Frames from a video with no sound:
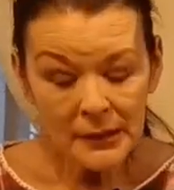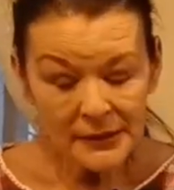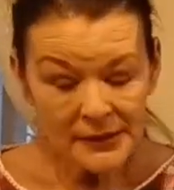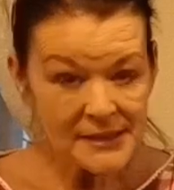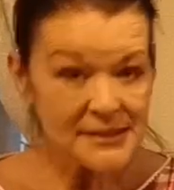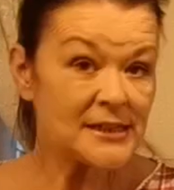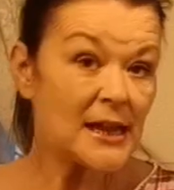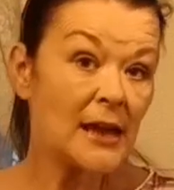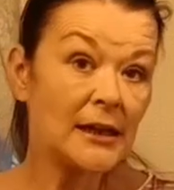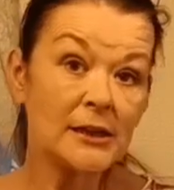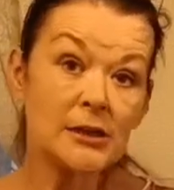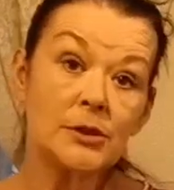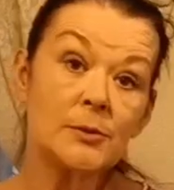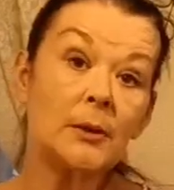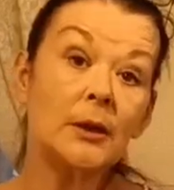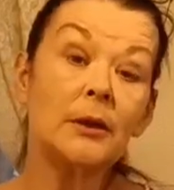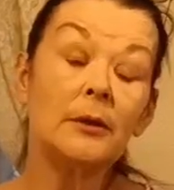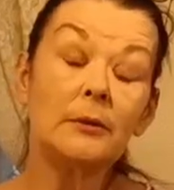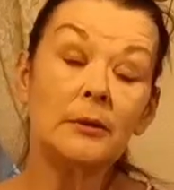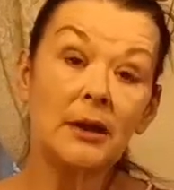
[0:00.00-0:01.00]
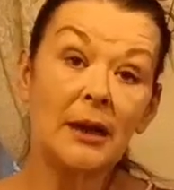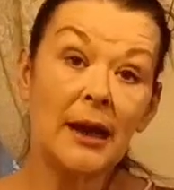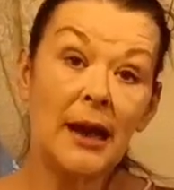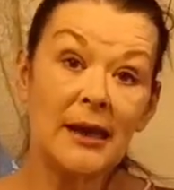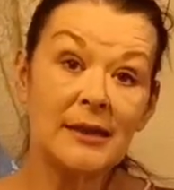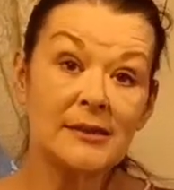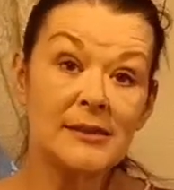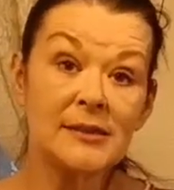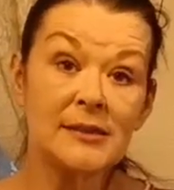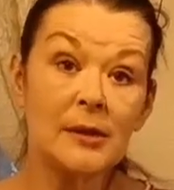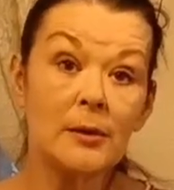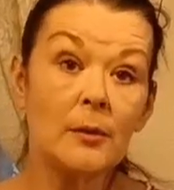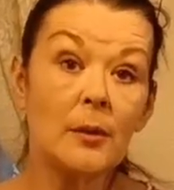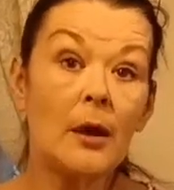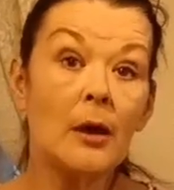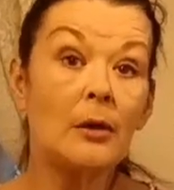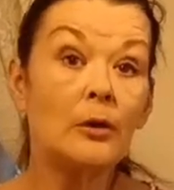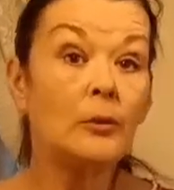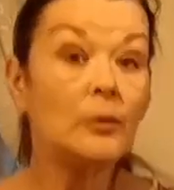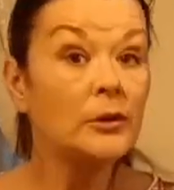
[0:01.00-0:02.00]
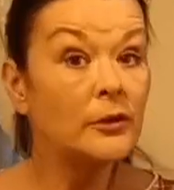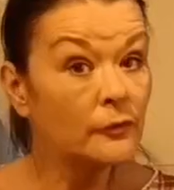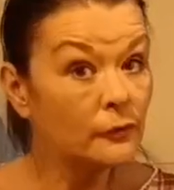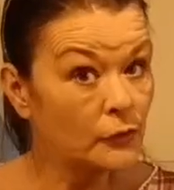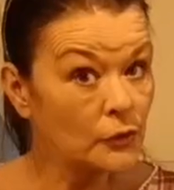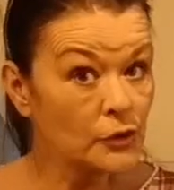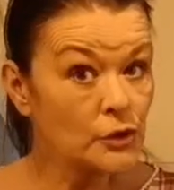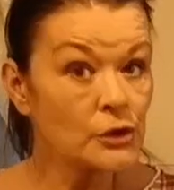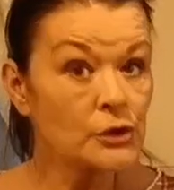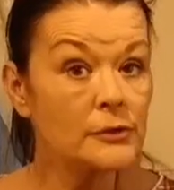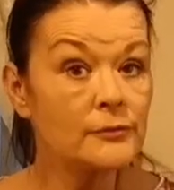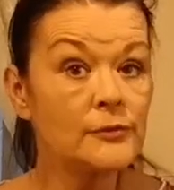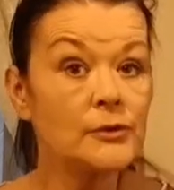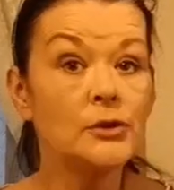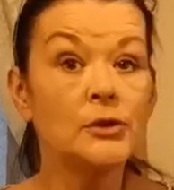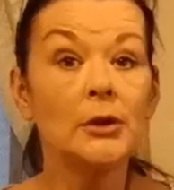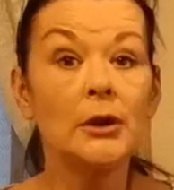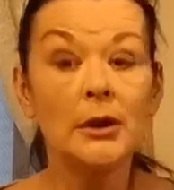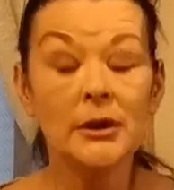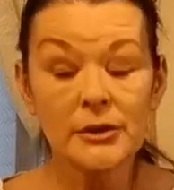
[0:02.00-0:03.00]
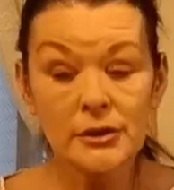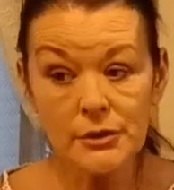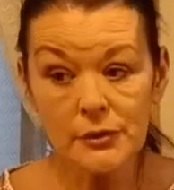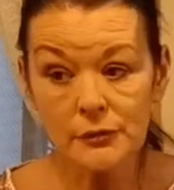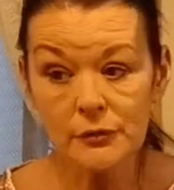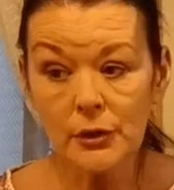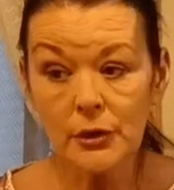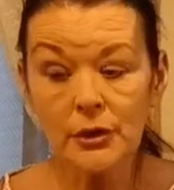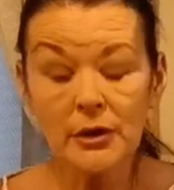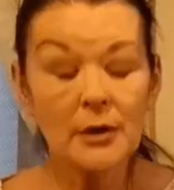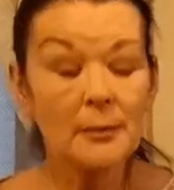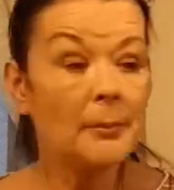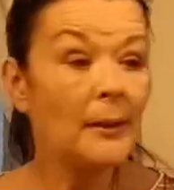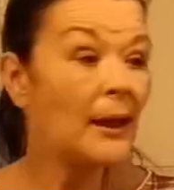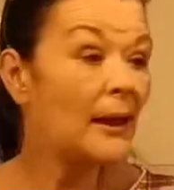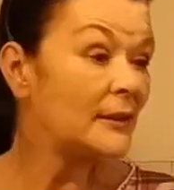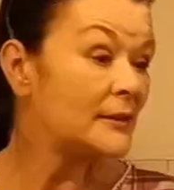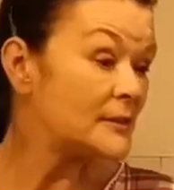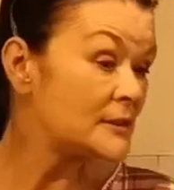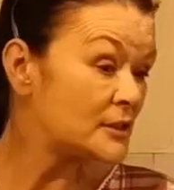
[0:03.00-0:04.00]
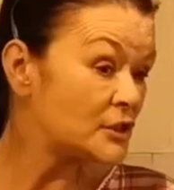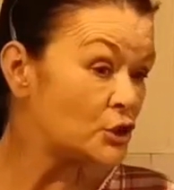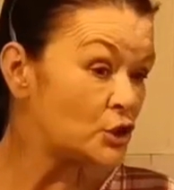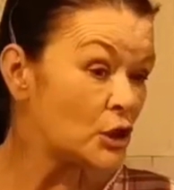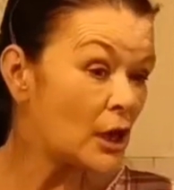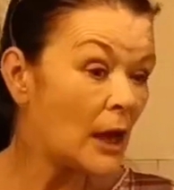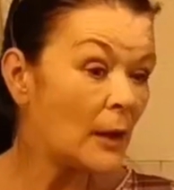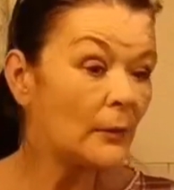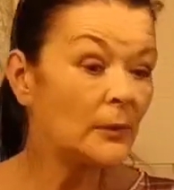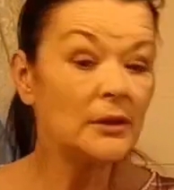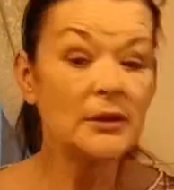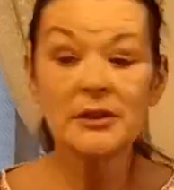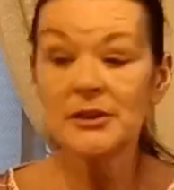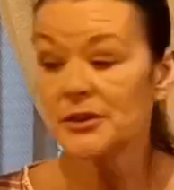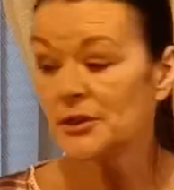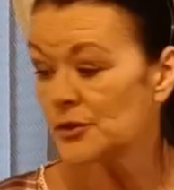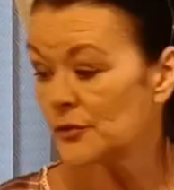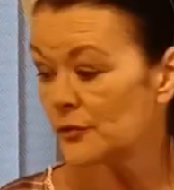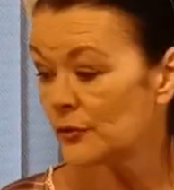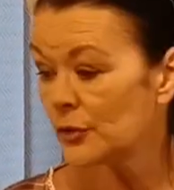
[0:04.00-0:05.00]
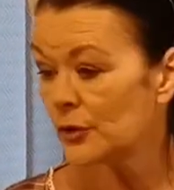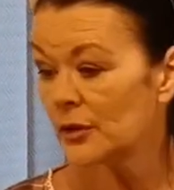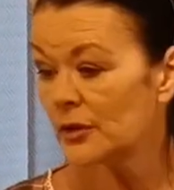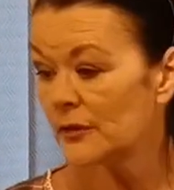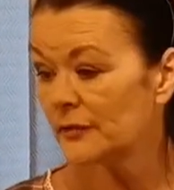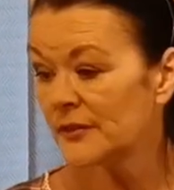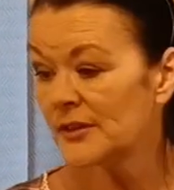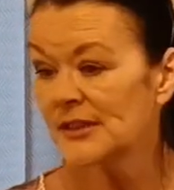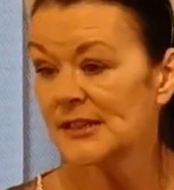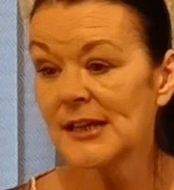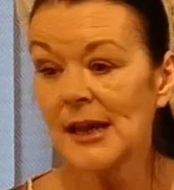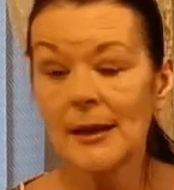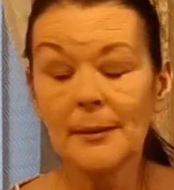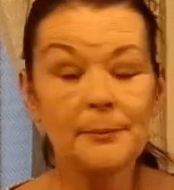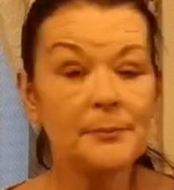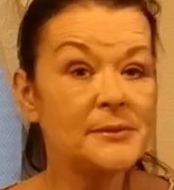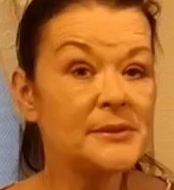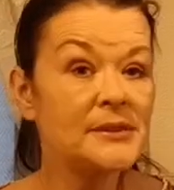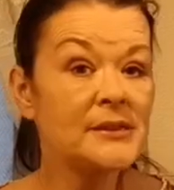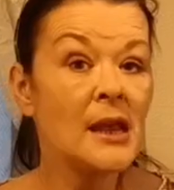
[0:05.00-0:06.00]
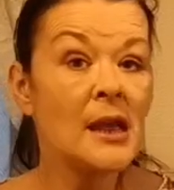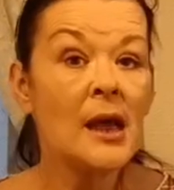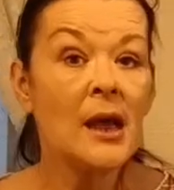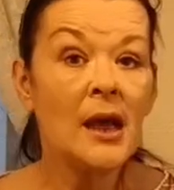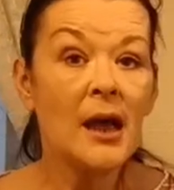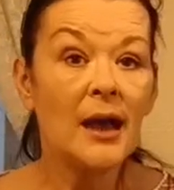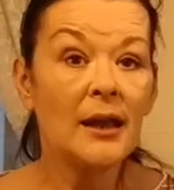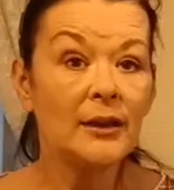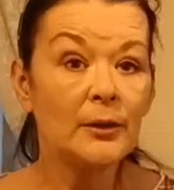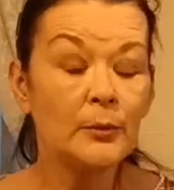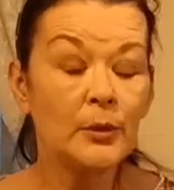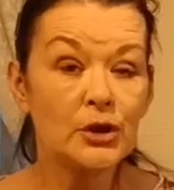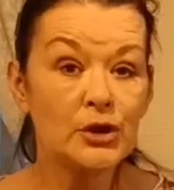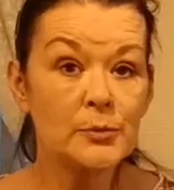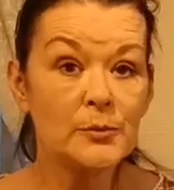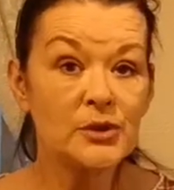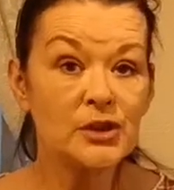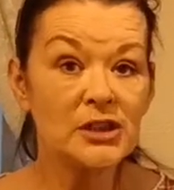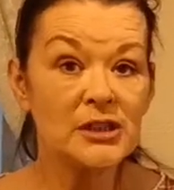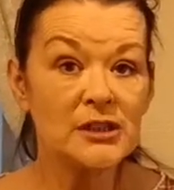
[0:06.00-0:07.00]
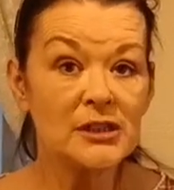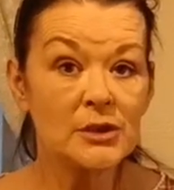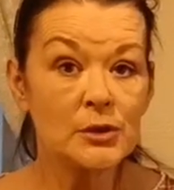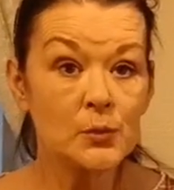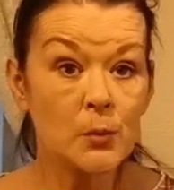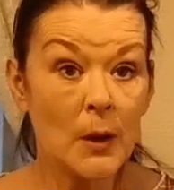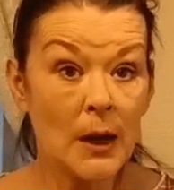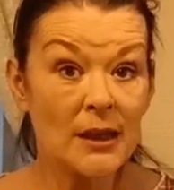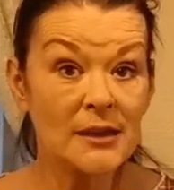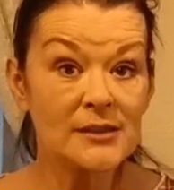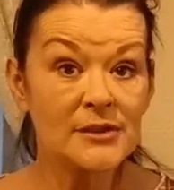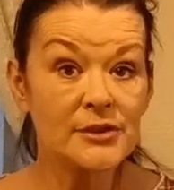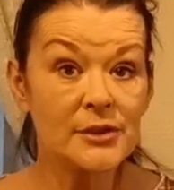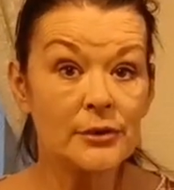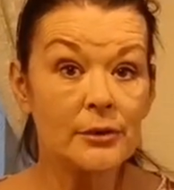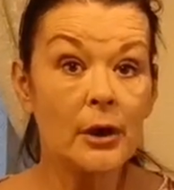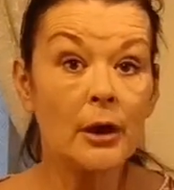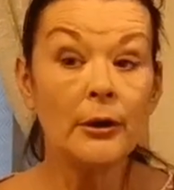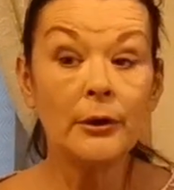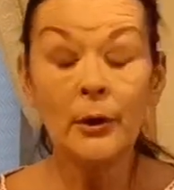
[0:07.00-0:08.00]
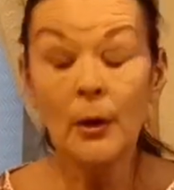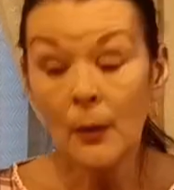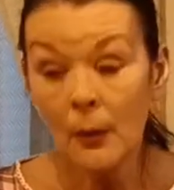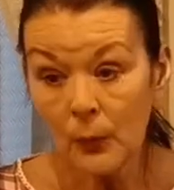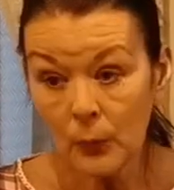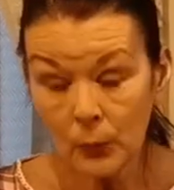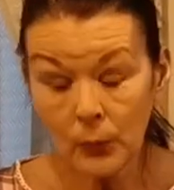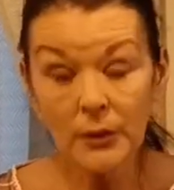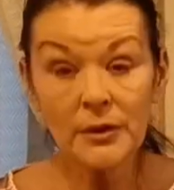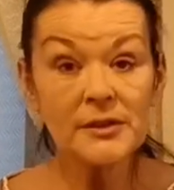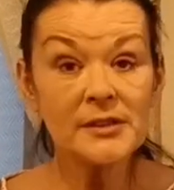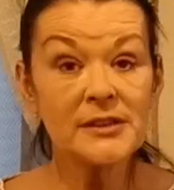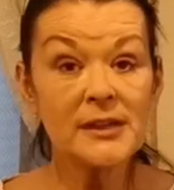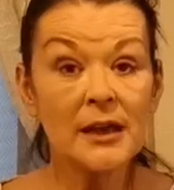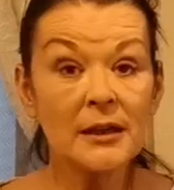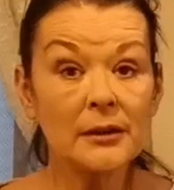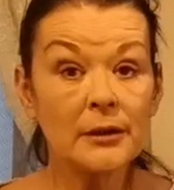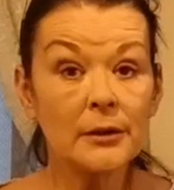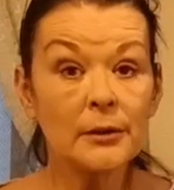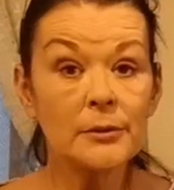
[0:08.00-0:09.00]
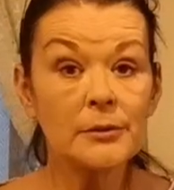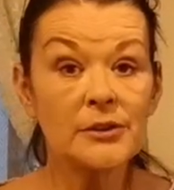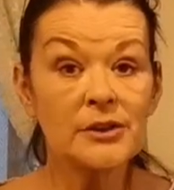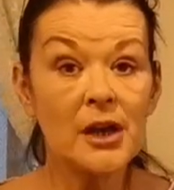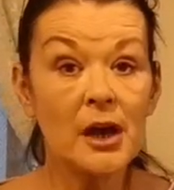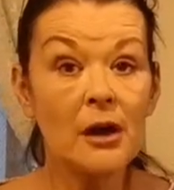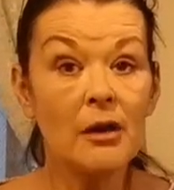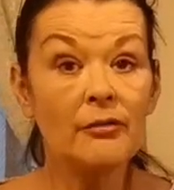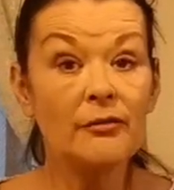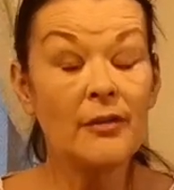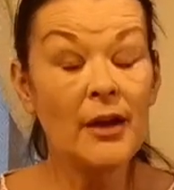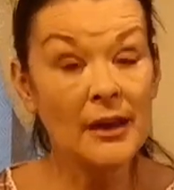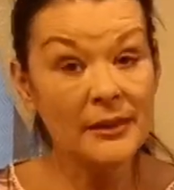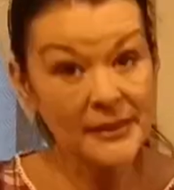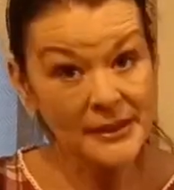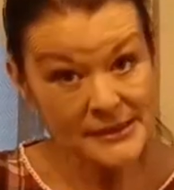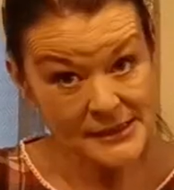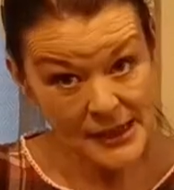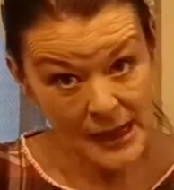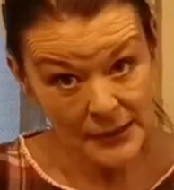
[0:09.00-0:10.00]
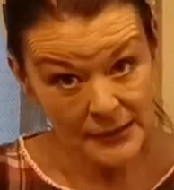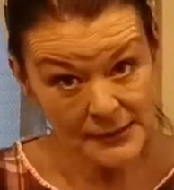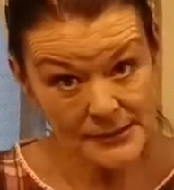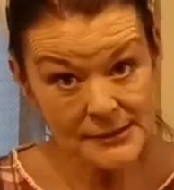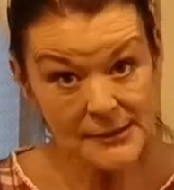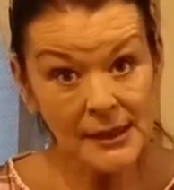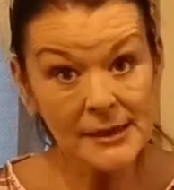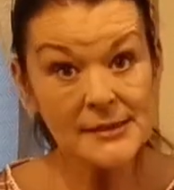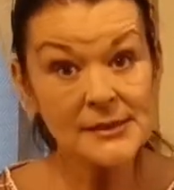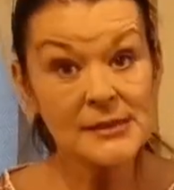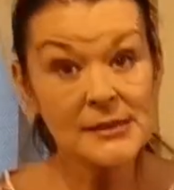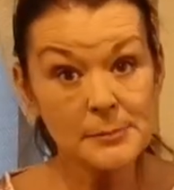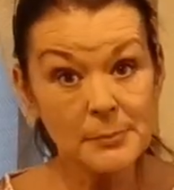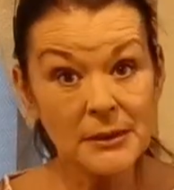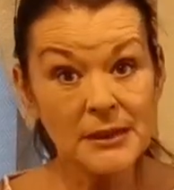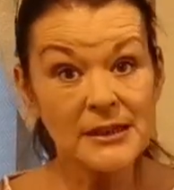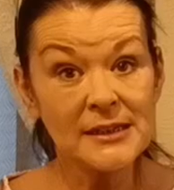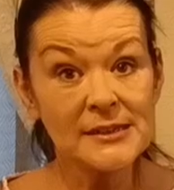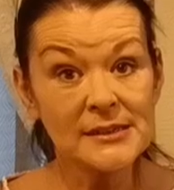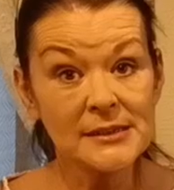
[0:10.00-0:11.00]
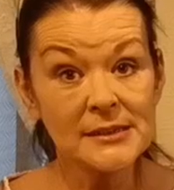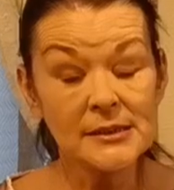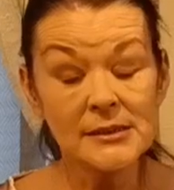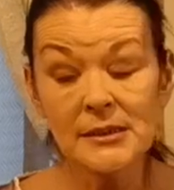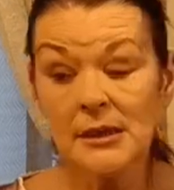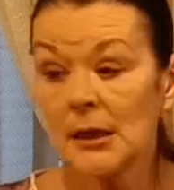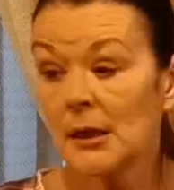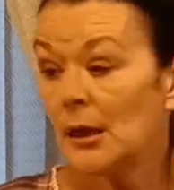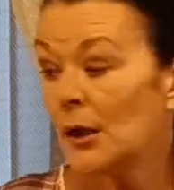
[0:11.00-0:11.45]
the tanks will only last so long with the flushing of toilets, the running of baths, the showers, the running of the taps, and the washing machines whilst they're on. Once that goes off and the tanks get depleted,